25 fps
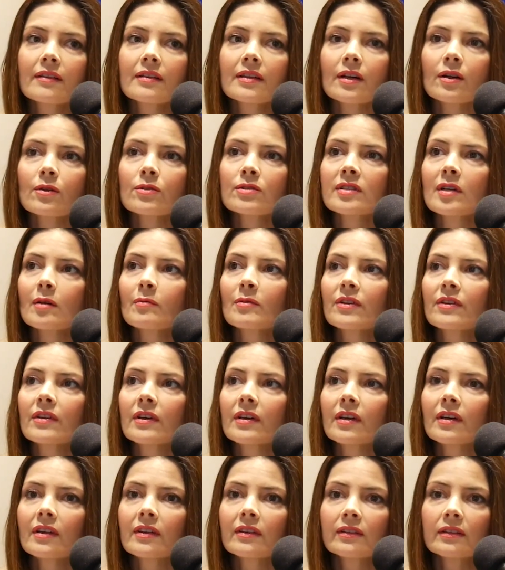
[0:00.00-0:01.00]
you know, some of
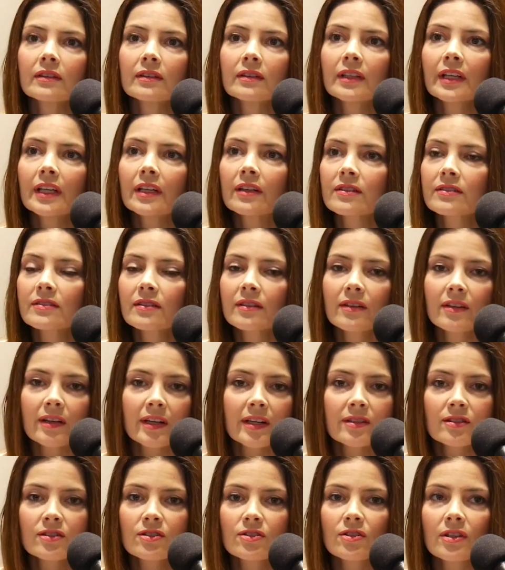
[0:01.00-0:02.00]
the leaders in their
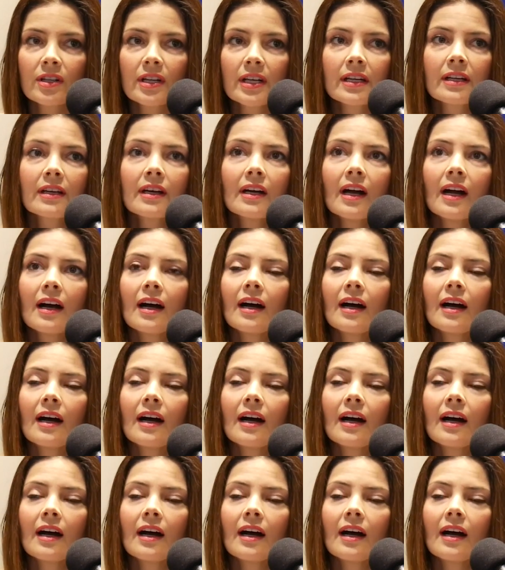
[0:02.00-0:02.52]
industry,